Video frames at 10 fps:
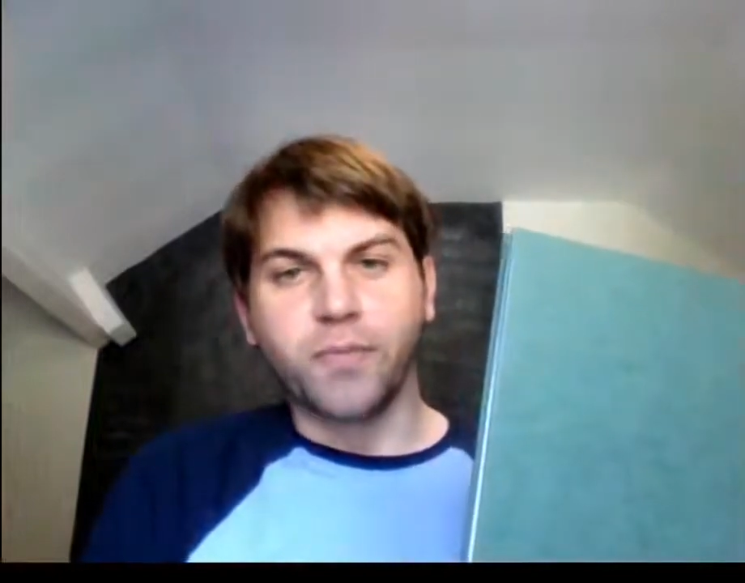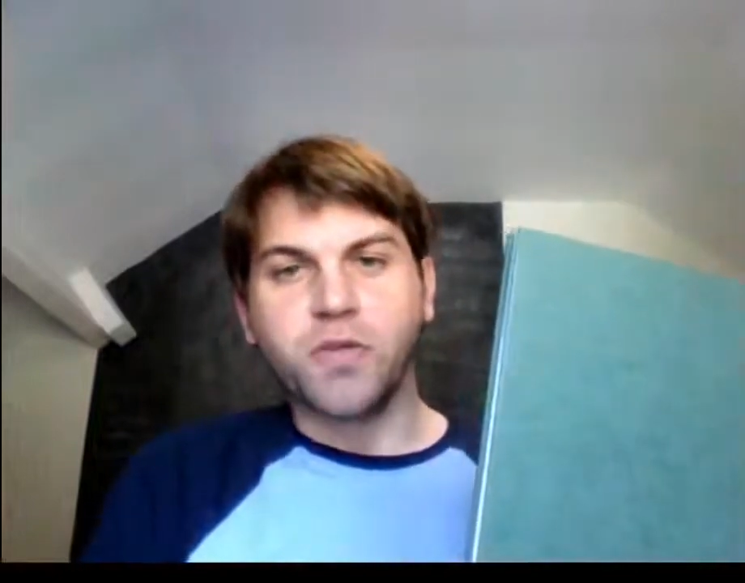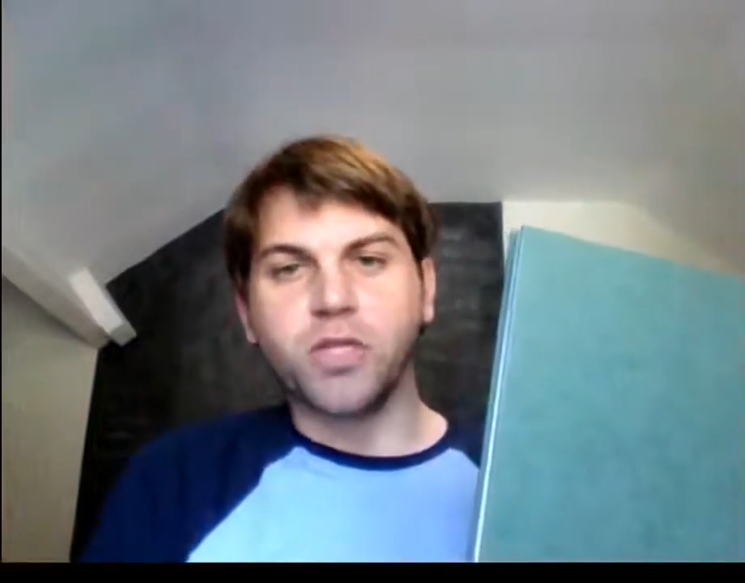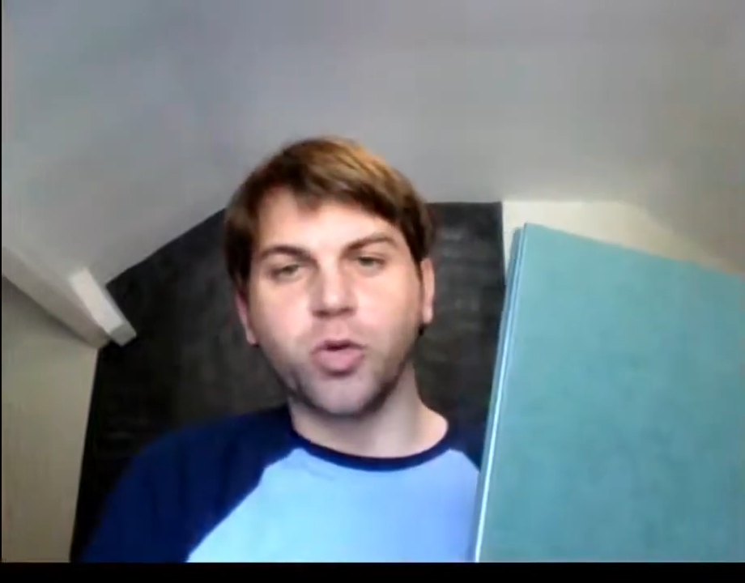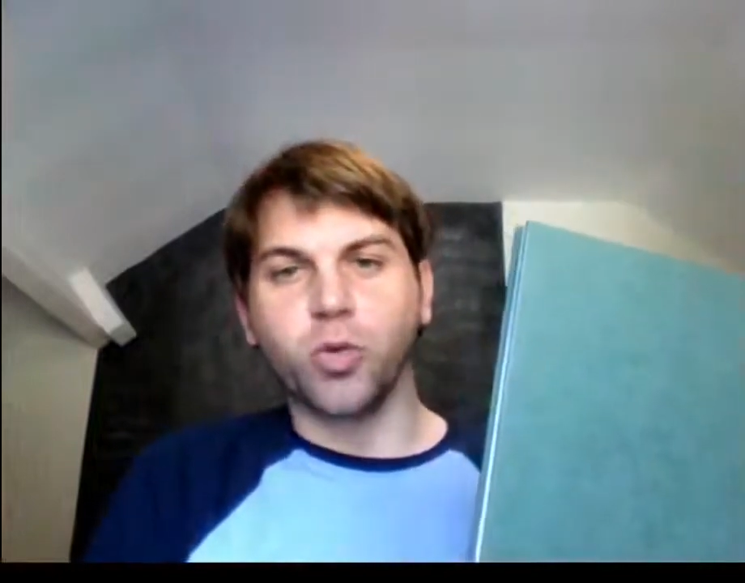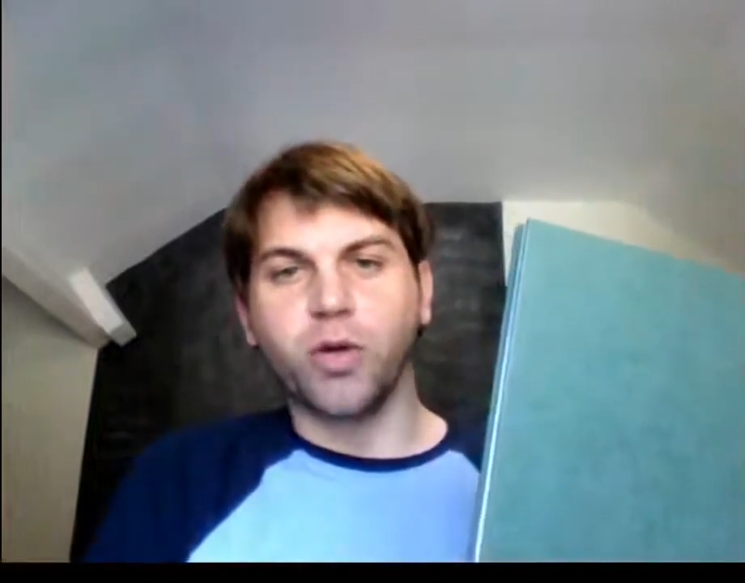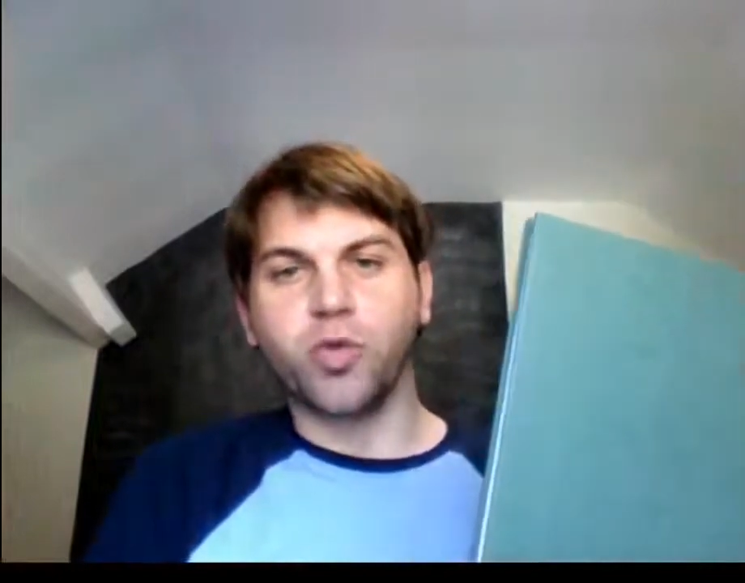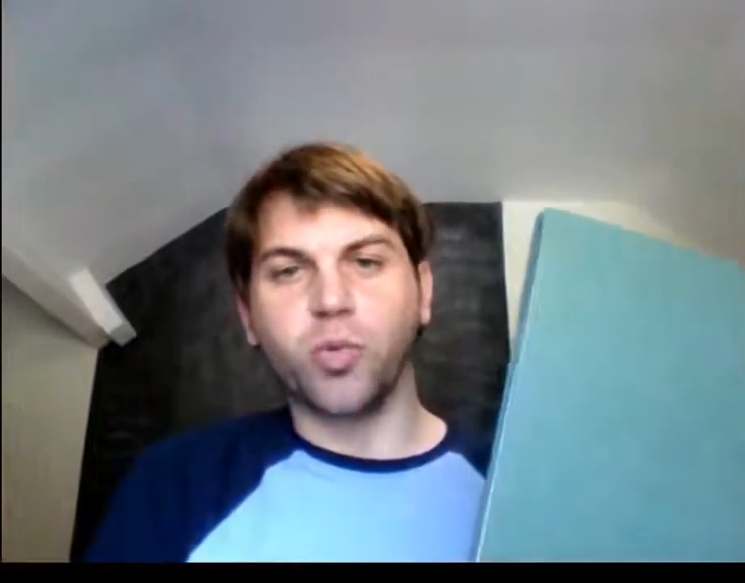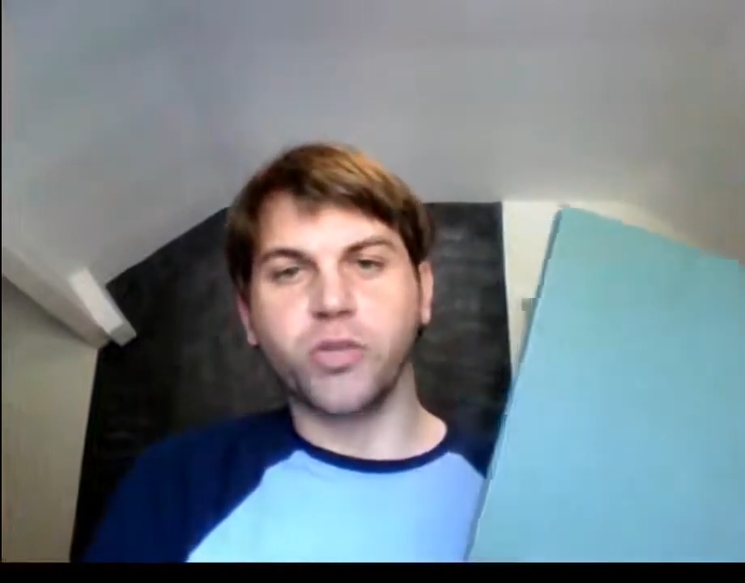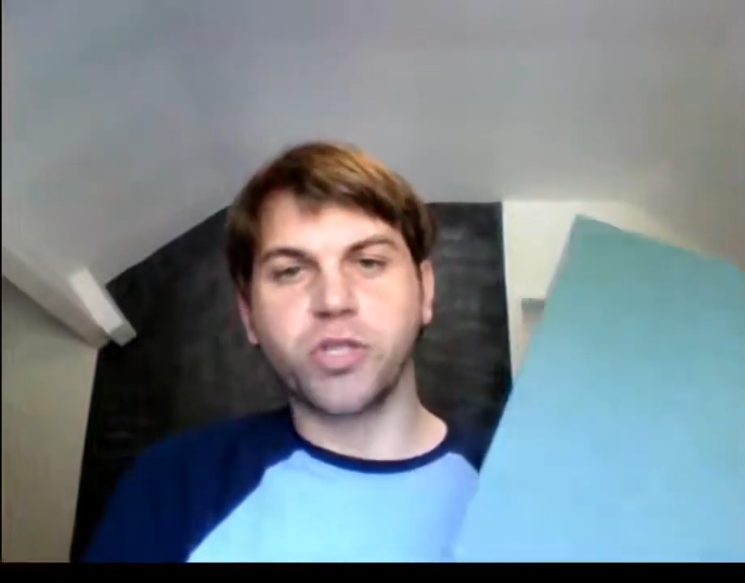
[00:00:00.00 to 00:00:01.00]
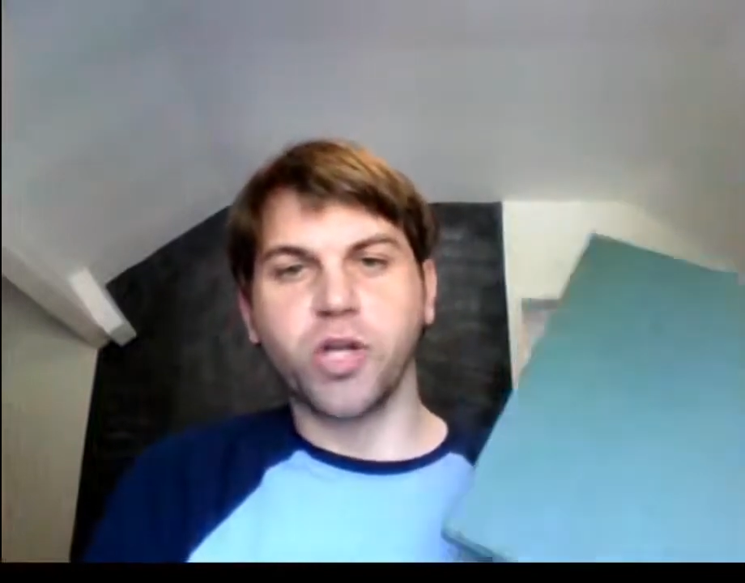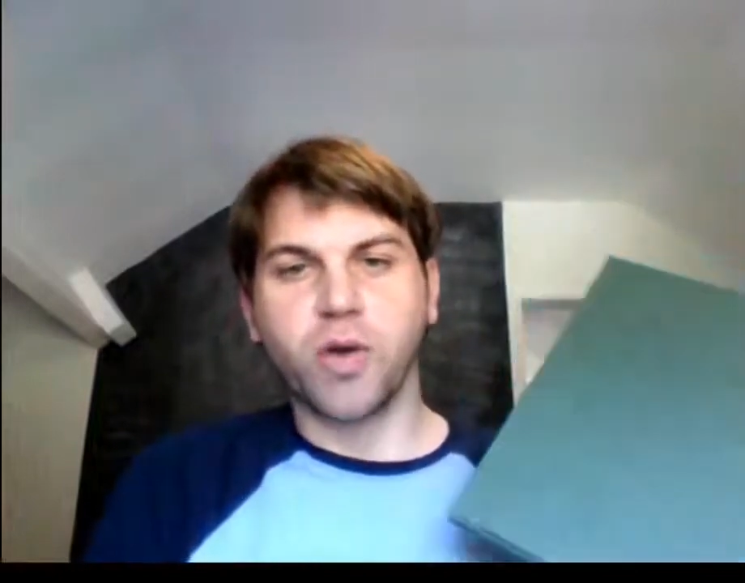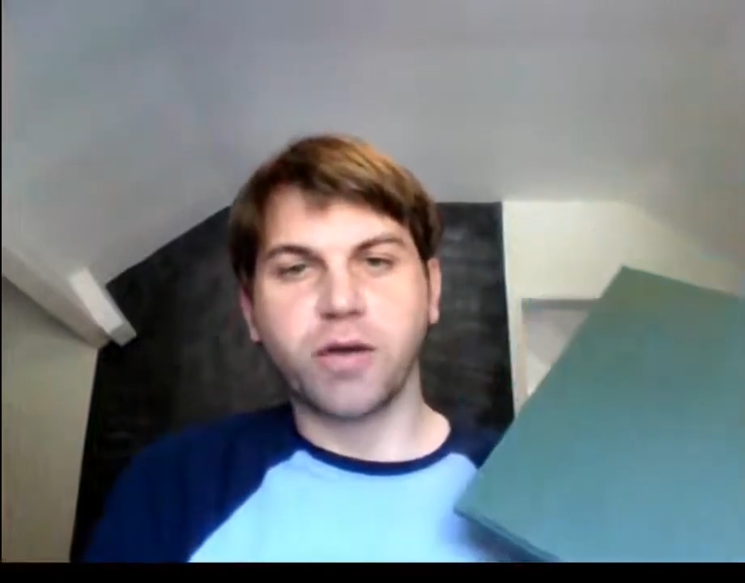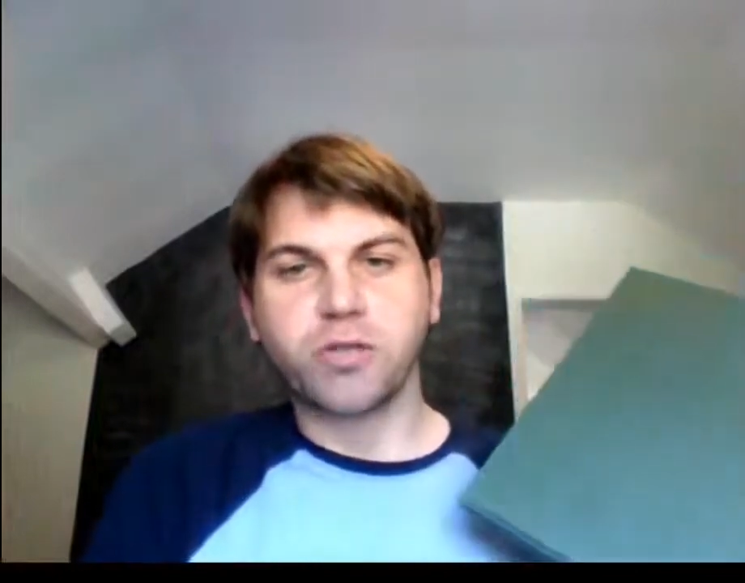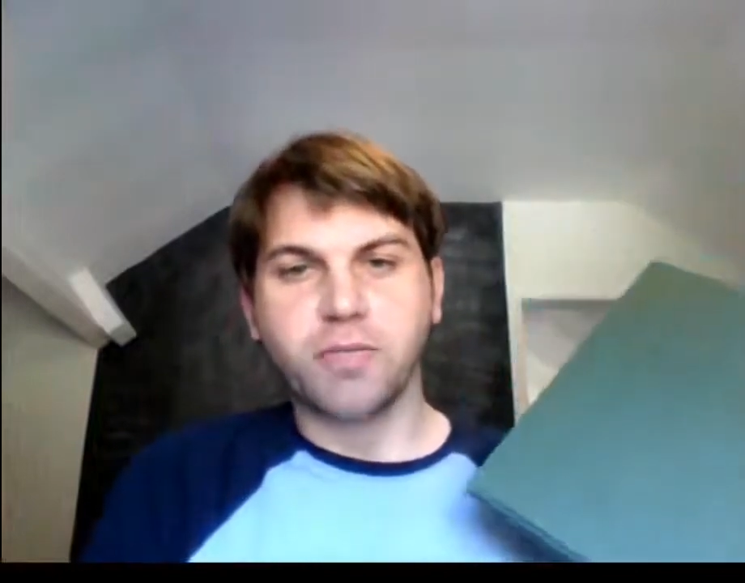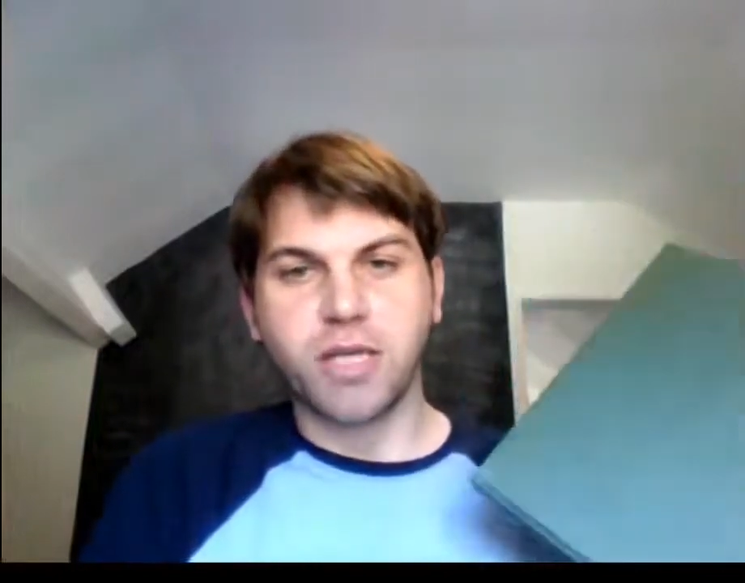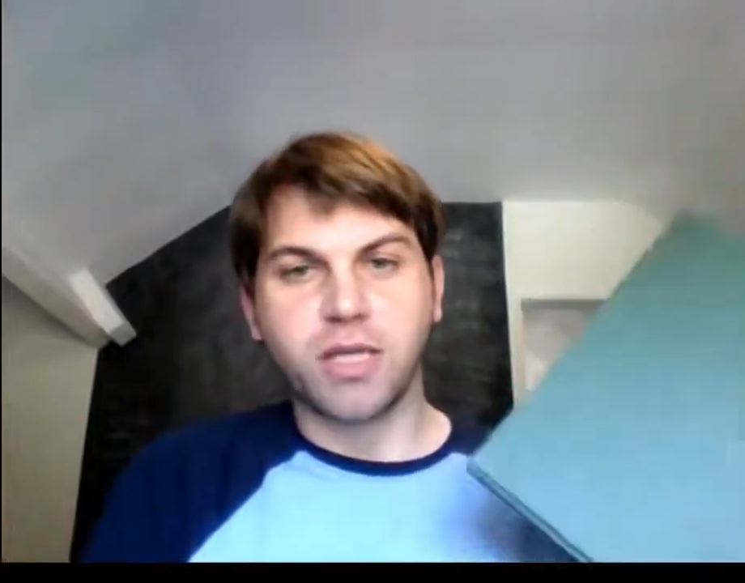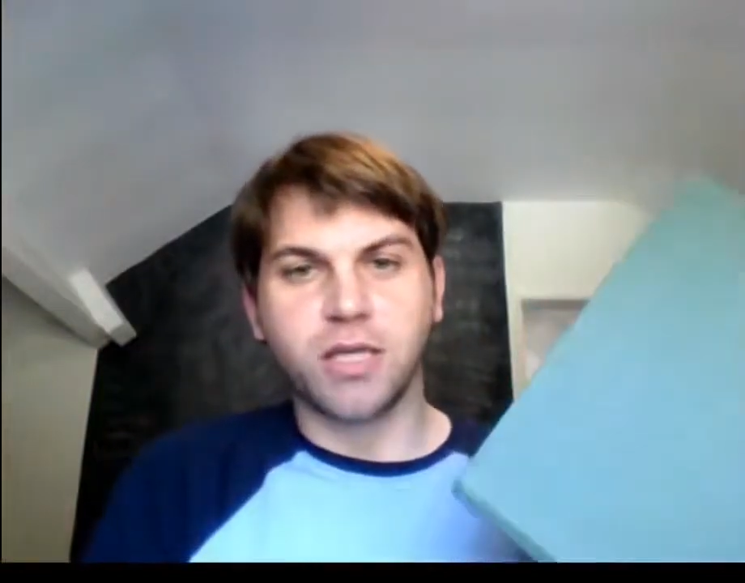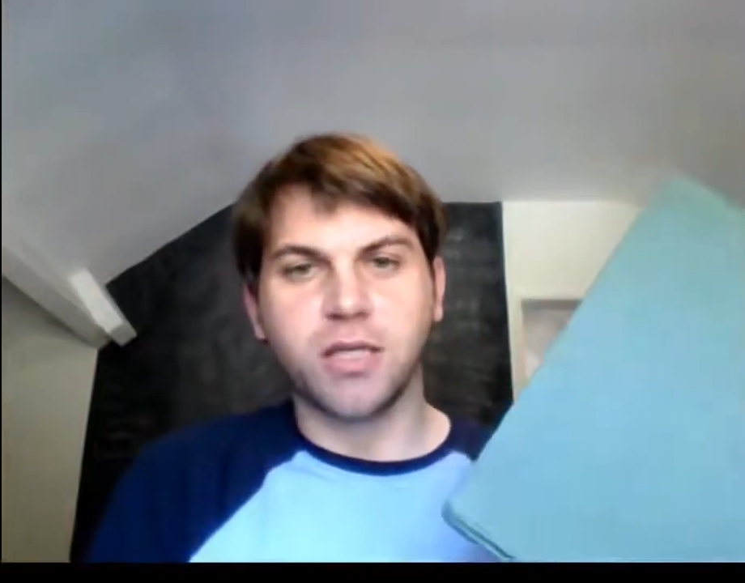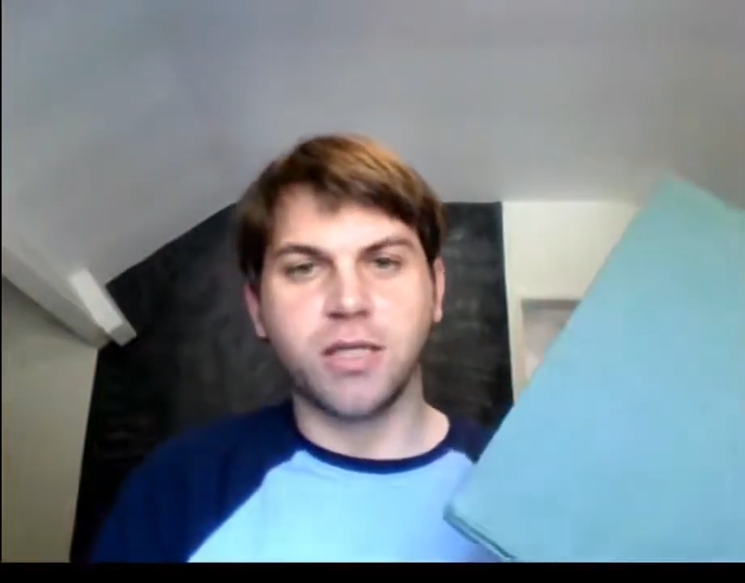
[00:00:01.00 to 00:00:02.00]
So if you want to know how to
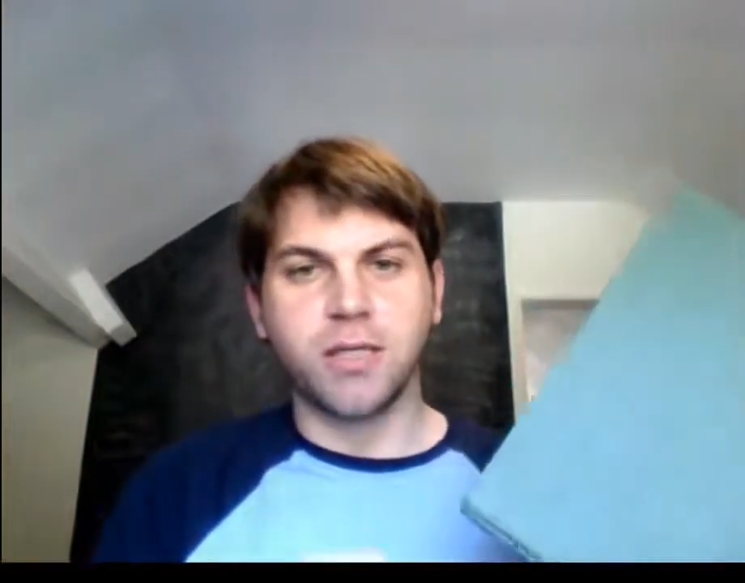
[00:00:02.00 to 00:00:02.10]
make